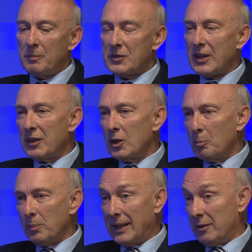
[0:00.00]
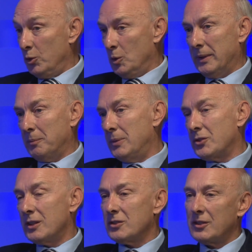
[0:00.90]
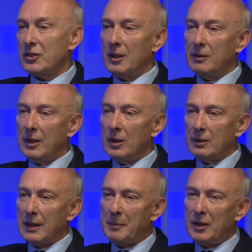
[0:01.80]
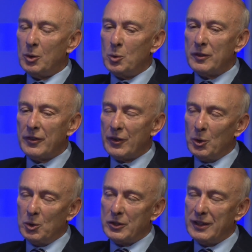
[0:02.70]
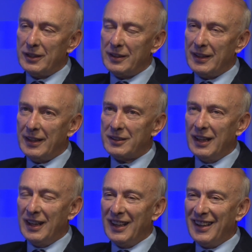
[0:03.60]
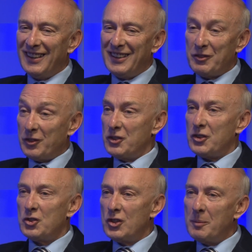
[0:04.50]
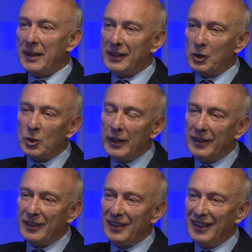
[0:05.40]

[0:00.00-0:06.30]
Say the non-platforming business that's going on. I mean, who would have thought it that, for instance, Germaine Greer,